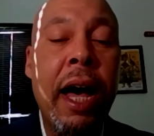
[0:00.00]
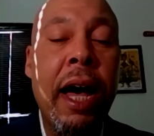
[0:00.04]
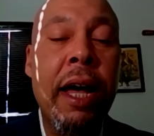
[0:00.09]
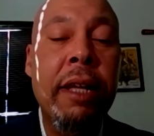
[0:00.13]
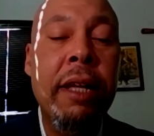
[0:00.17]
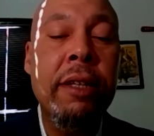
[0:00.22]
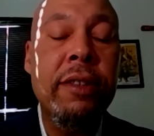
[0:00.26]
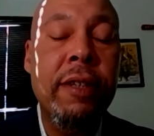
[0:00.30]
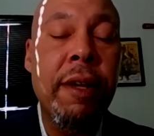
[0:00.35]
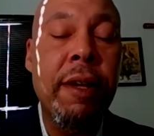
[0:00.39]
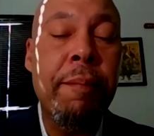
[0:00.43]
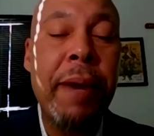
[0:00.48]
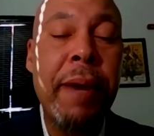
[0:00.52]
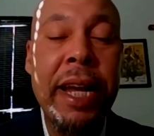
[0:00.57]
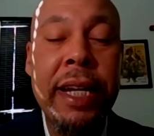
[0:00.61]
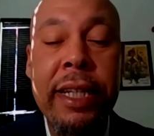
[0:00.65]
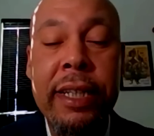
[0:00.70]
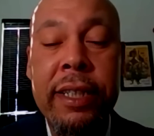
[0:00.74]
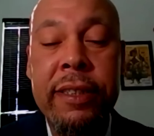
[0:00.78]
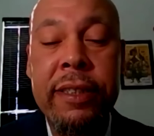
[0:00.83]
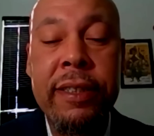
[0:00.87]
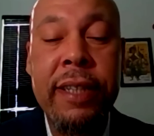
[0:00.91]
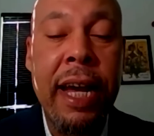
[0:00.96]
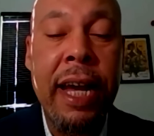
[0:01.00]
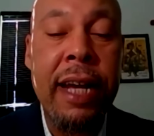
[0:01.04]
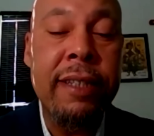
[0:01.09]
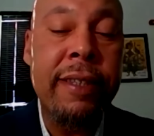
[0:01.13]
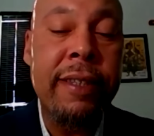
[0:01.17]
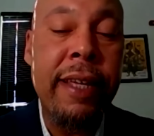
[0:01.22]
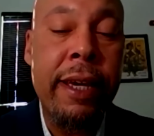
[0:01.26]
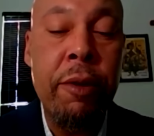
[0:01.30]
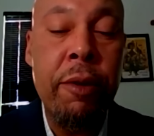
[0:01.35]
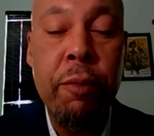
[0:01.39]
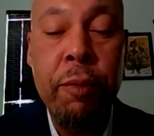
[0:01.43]
Somebody decides they
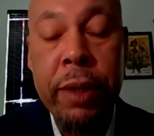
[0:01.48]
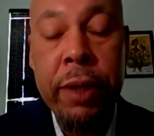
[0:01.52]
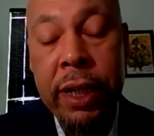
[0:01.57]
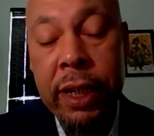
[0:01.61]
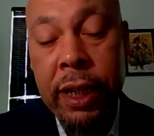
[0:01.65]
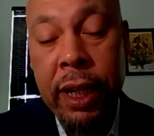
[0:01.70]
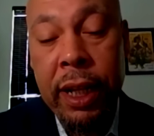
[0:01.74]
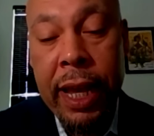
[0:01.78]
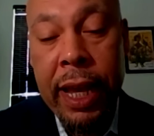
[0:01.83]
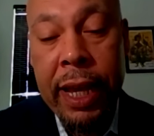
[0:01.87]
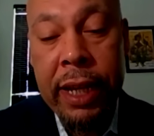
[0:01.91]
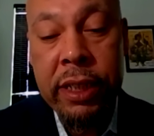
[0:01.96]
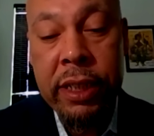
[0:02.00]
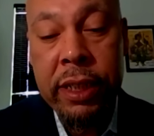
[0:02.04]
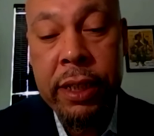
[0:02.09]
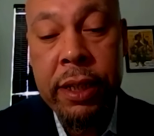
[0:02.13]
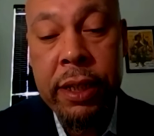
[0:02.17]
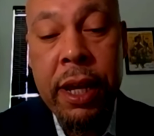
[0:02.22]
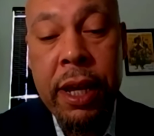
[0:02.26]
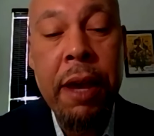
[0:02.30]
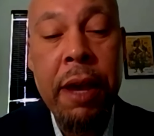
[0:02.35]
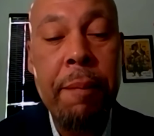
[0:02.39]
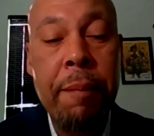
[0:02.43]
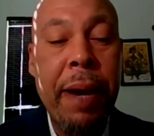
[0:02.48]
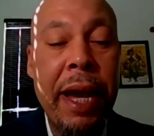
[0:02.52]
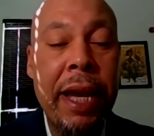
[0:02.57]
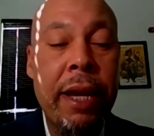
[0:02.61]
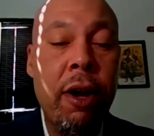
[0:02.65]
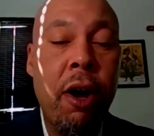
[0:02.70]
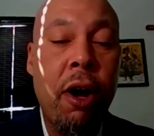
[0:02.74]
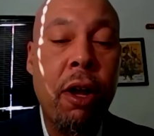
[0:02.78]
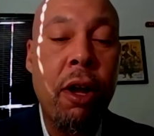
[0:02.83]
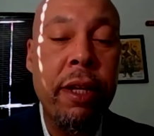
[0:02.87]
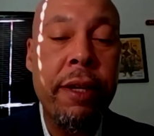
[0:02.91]
can win an election
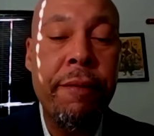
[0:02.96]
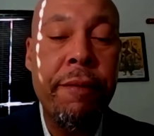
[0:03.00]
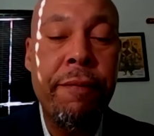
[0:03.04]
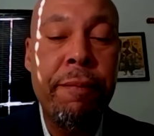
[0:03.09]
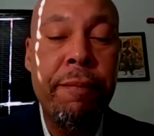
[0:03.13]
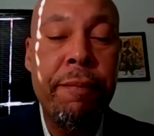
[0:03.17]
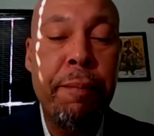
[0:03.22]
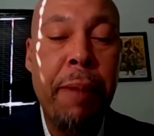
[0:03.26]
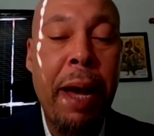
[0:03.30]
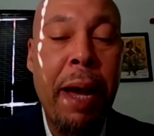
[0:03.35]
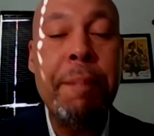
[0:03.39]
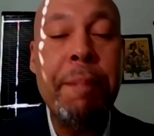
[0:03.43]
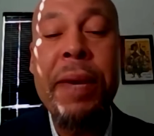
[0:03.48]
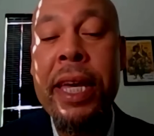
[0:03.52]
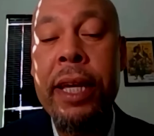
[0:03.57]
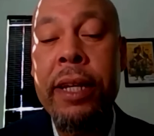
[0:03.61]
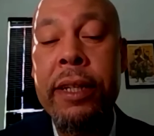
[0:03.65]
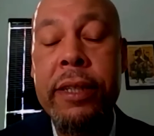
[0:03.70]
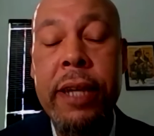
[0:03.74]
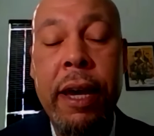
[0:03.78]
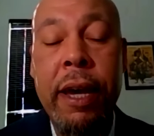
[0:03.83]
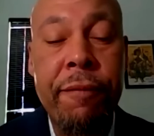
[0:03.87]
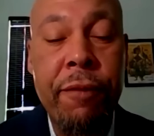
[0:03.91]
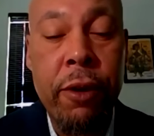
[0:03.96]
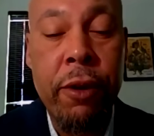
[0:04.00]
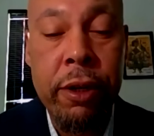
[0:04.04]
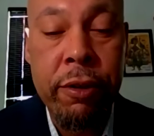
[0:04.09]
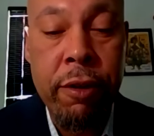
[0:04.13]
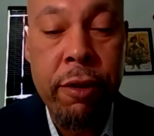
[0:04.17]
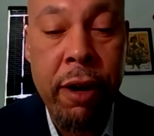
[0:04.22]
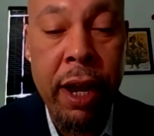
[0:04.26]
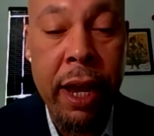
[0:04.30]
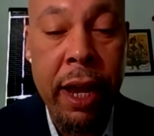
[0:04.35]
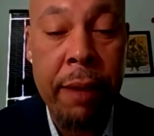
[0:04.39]
by being tough on
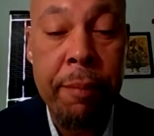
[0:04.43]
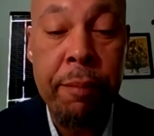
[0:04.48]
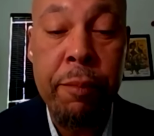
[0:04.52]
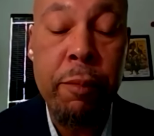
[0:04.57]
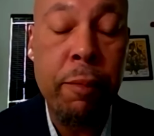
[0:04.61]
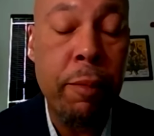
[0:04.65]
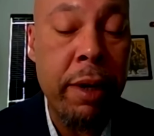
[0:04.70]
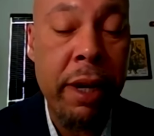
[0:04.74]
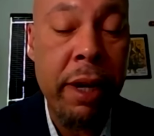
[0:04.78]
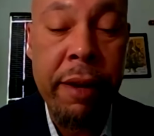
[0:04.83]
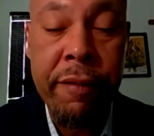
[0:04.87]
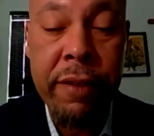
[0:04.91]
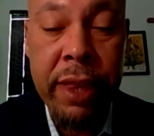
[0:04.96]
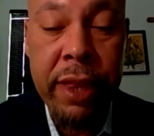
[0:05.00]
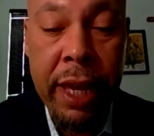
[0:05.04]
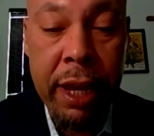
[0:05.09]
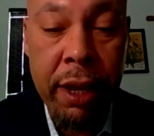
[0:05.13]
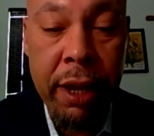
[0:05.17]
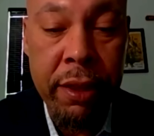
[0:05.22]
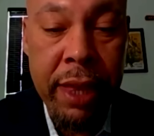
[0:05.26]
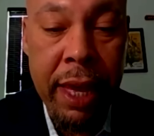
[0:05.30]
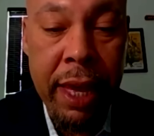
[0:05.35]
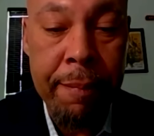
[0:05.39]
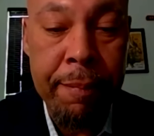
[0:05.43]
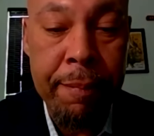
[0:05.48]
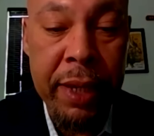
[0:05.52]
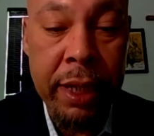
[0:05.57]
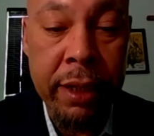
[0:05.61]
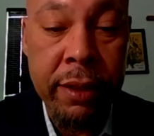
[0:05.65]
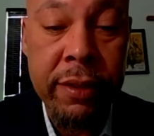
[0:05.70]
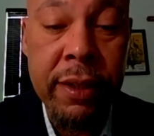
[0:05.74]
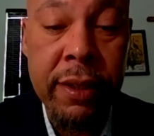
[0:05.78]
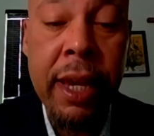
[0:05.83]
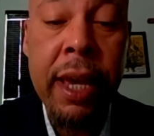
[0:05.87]
crime, whatever the hell that means.